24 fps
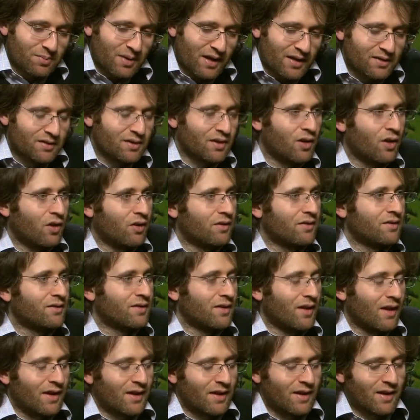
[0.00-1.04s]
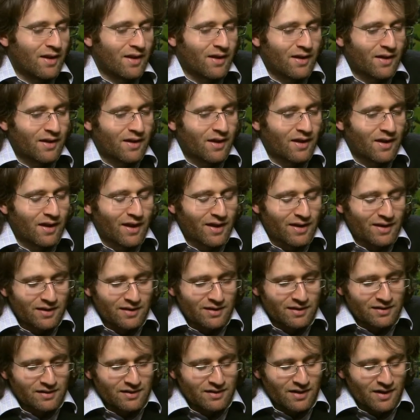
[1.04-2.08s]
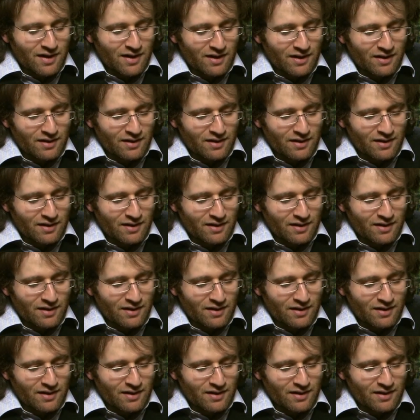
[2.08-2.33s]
pentagons in